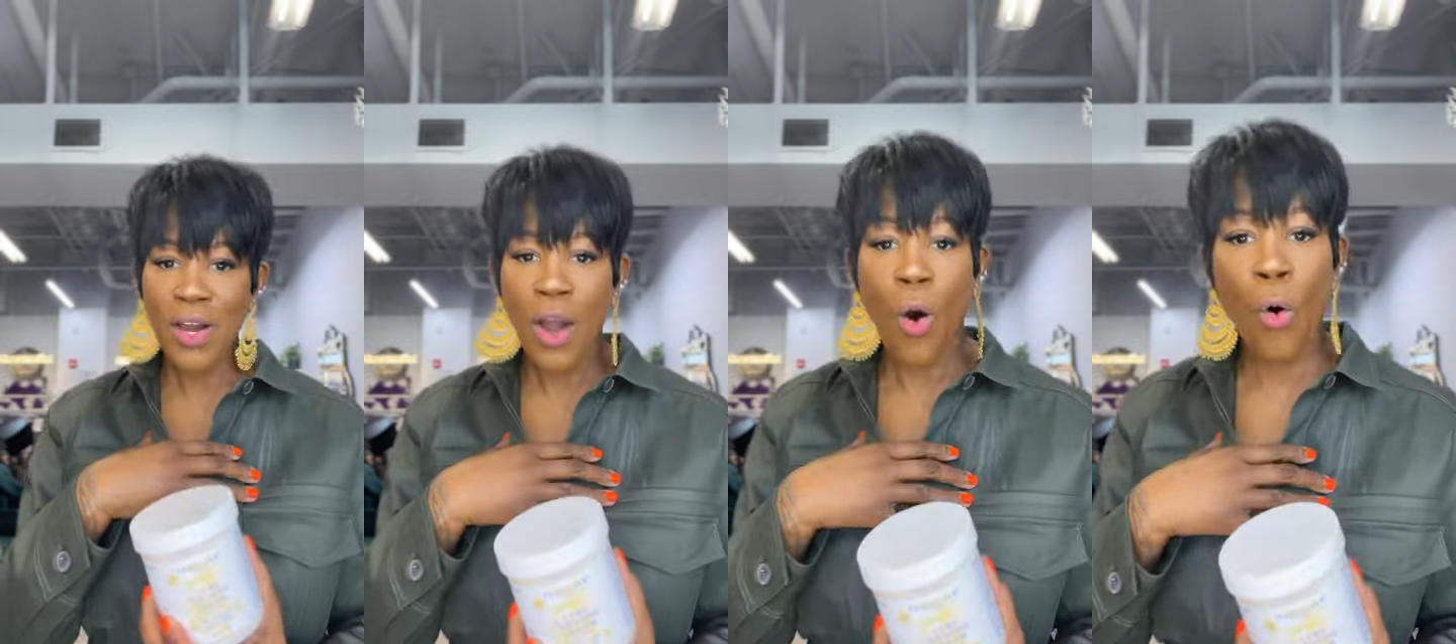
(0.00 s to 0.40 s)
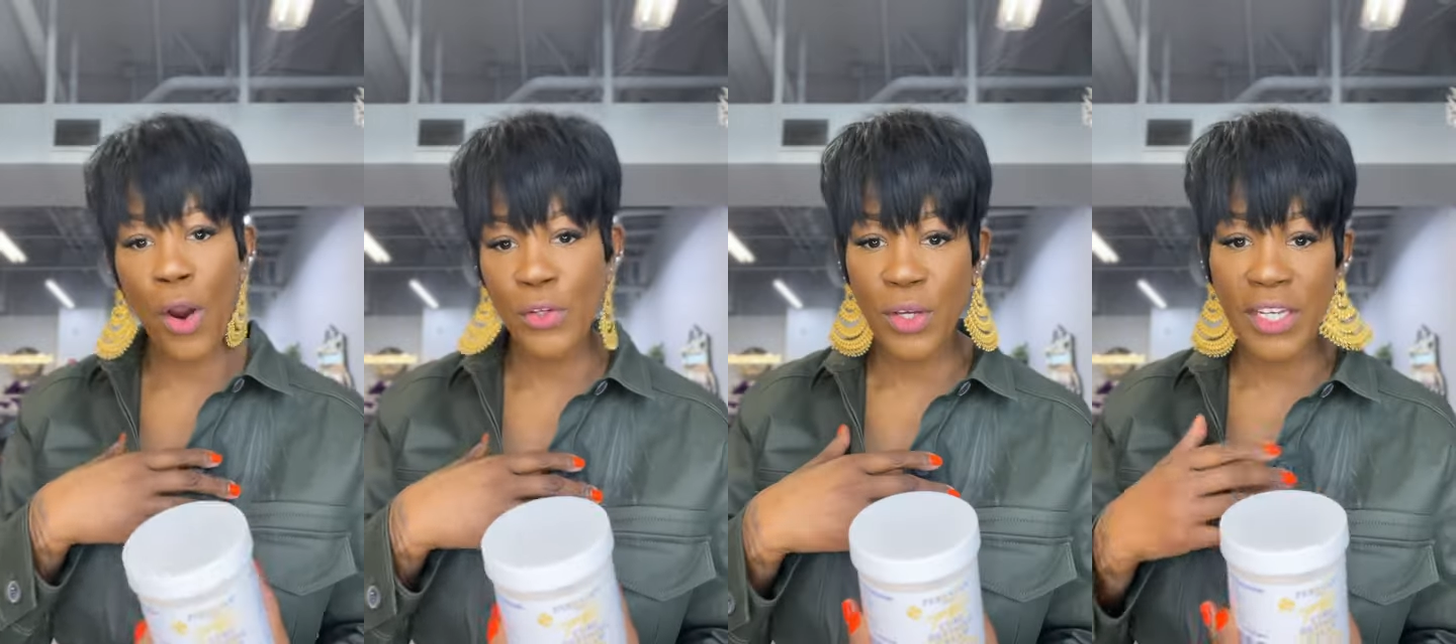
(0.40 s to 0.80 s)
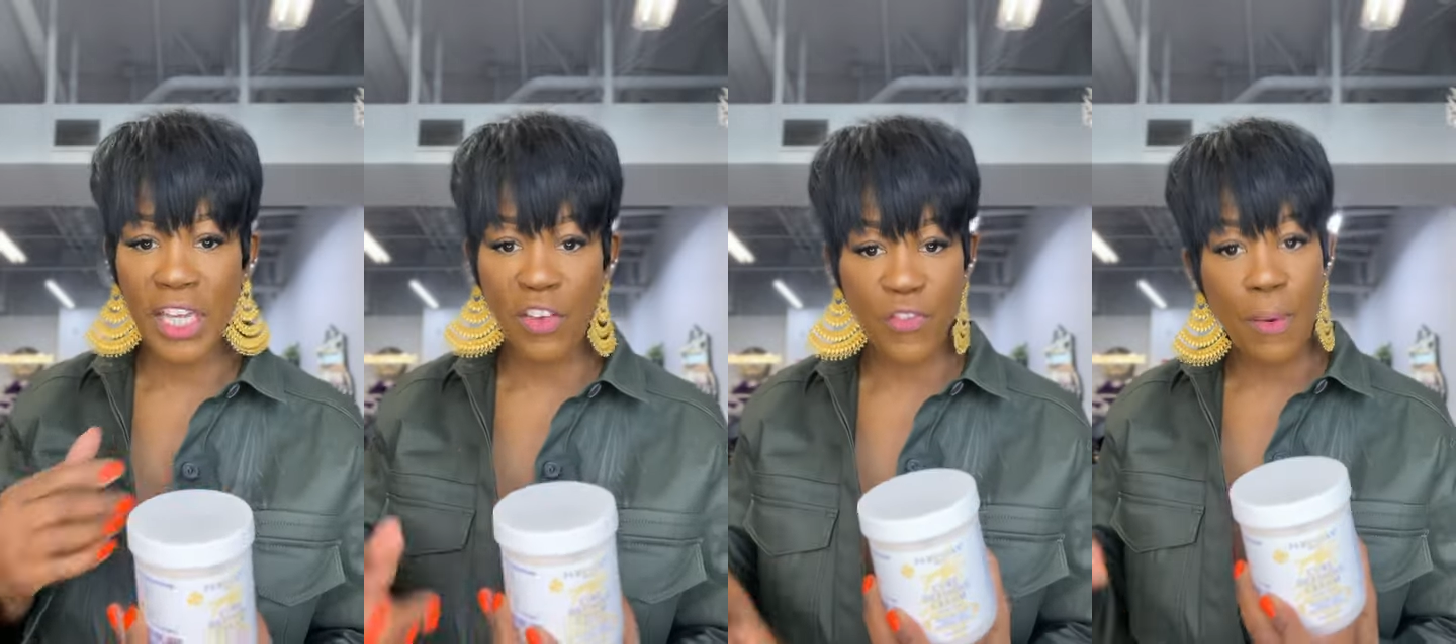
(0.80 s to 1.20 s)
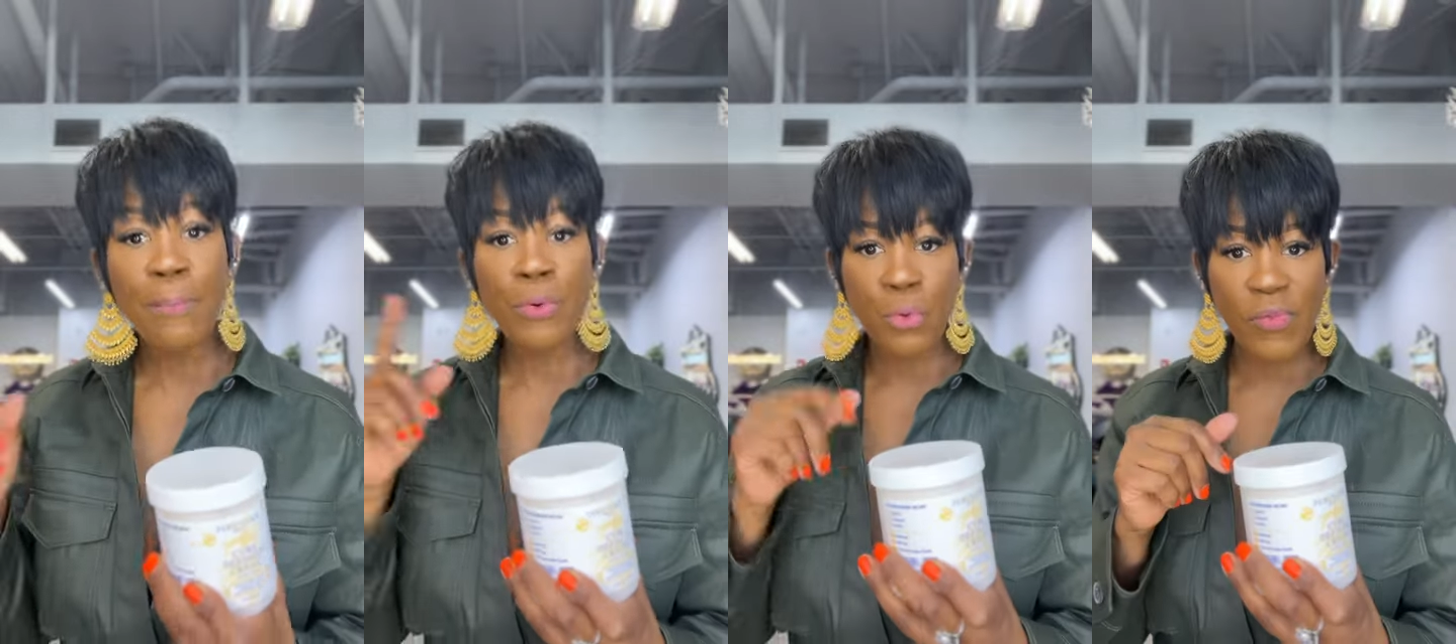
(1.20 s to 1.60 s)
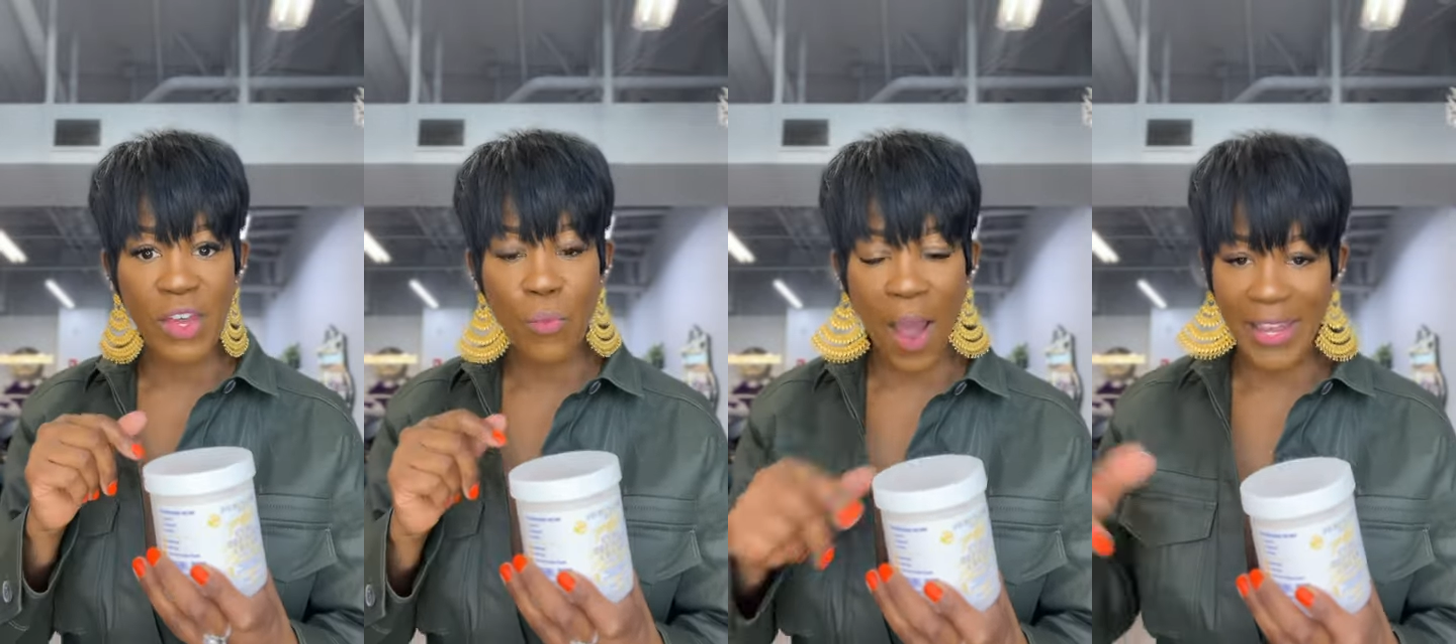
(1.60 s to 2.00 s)
or you can get it from Peruvian
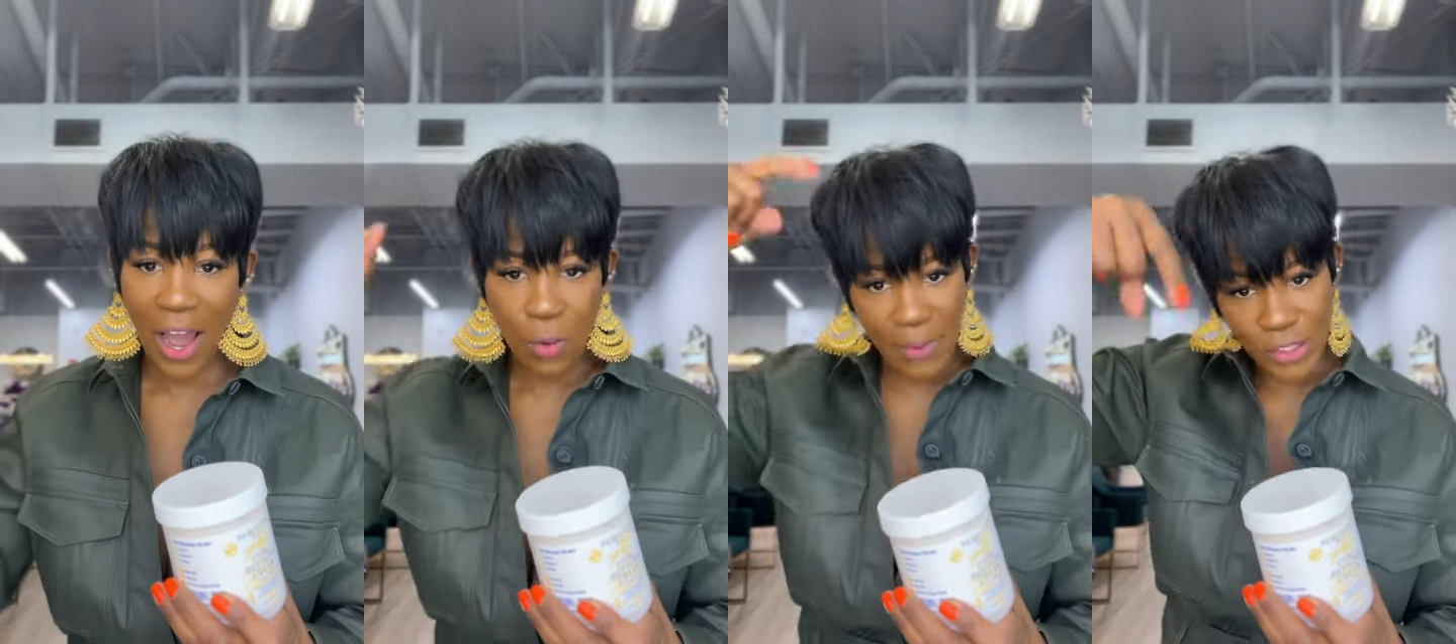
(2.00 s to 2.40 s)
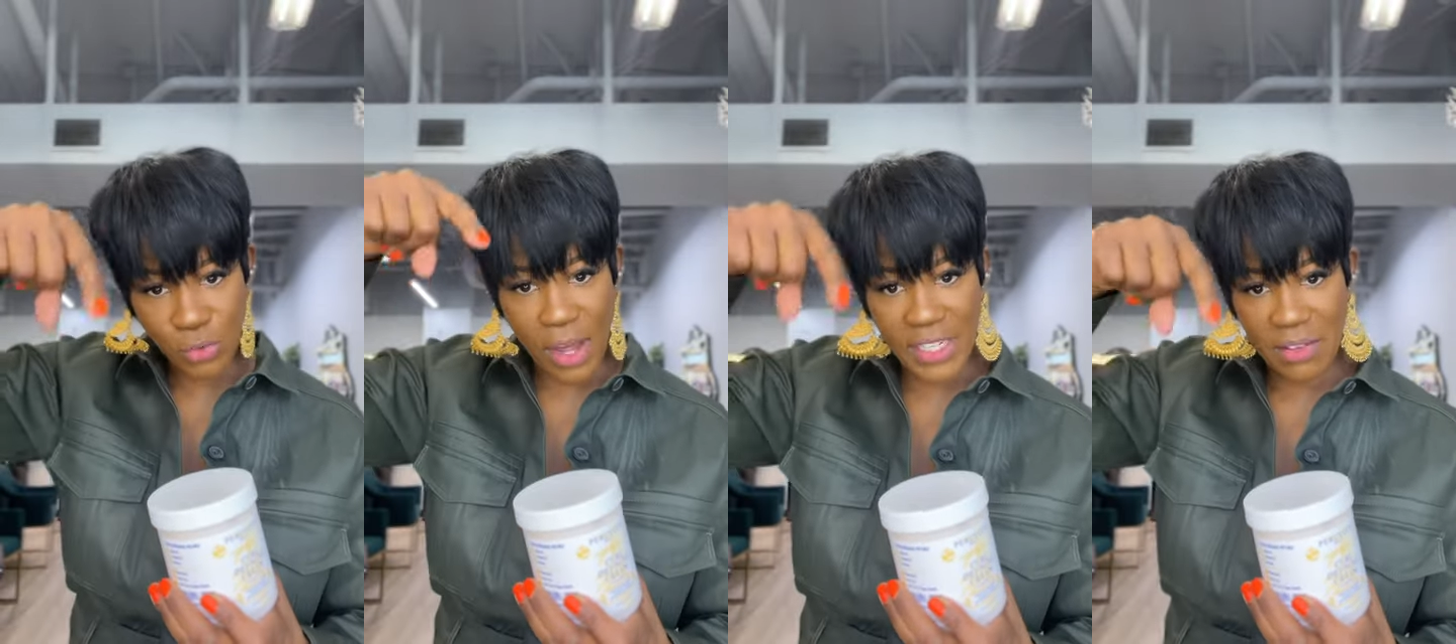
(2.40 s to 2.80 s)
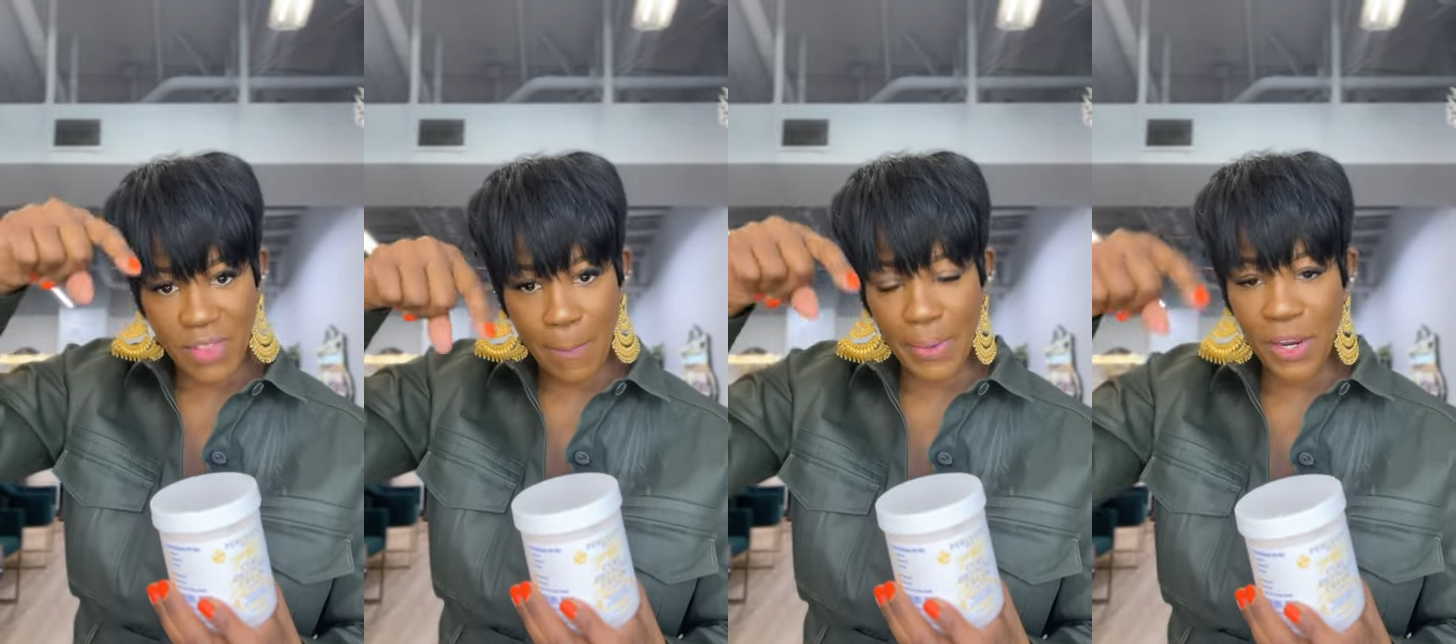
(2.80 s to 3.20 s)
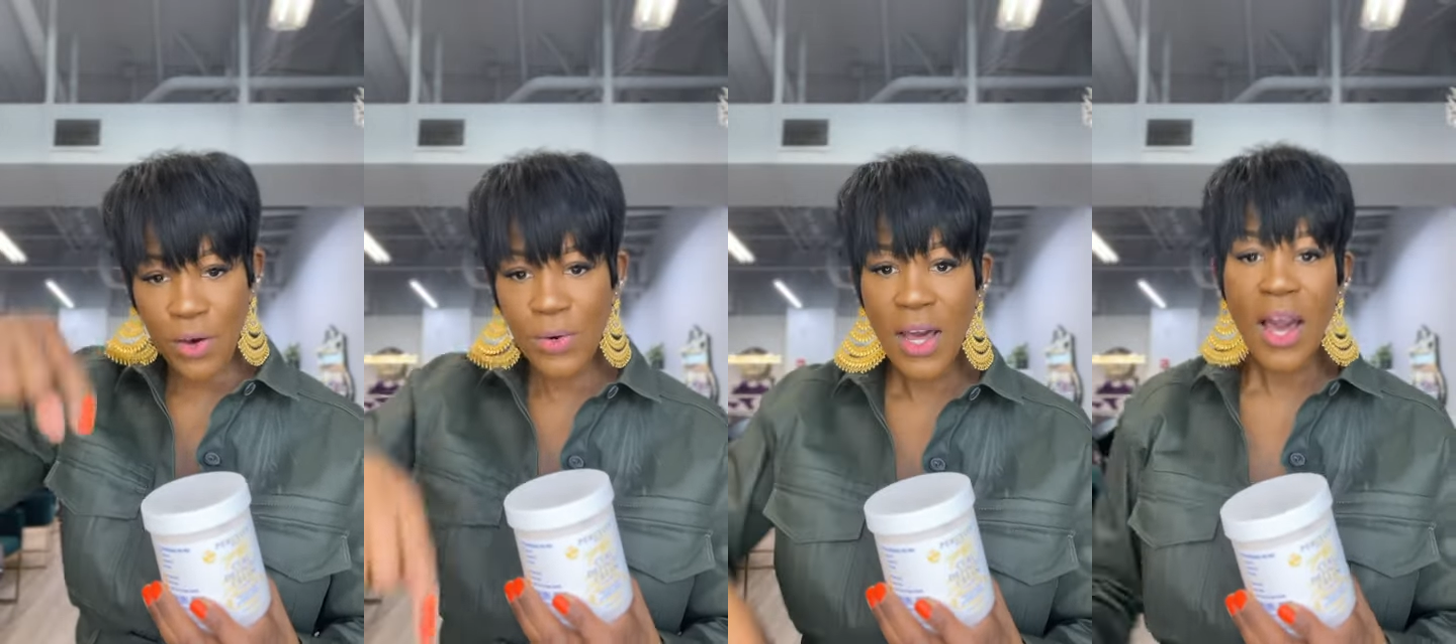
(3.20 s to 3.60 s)
White. I'll make sure I leave that below.